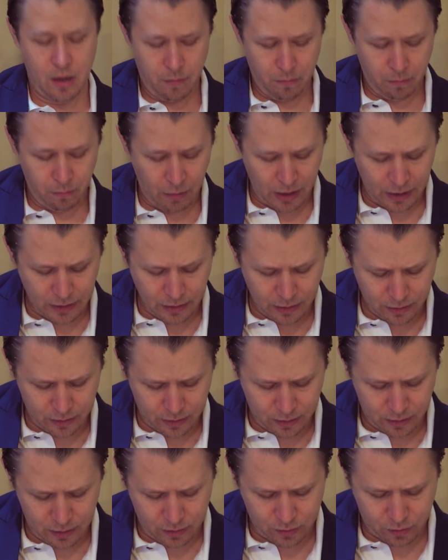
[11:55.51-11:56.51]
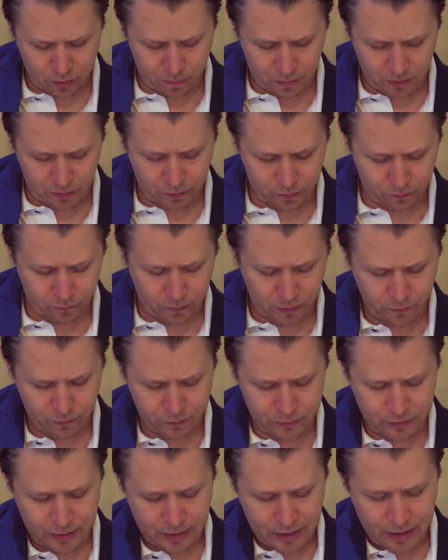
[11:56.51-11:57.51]
Minor third to perfect
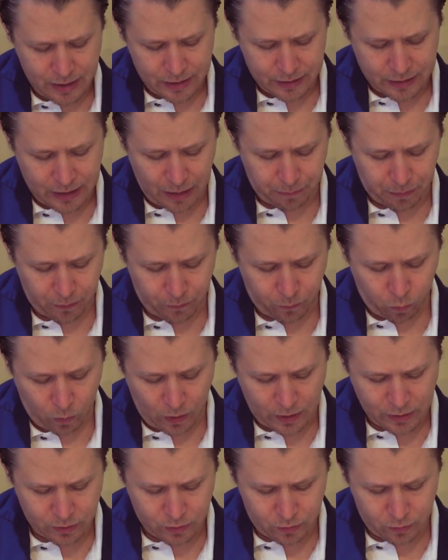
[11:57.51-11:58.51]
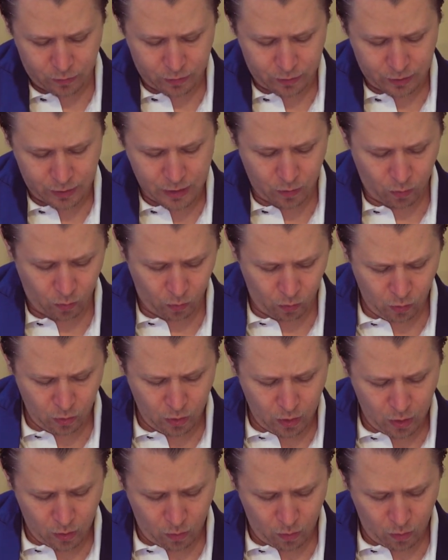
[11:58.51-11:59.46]
fifth, gap of 1, 2, 3 or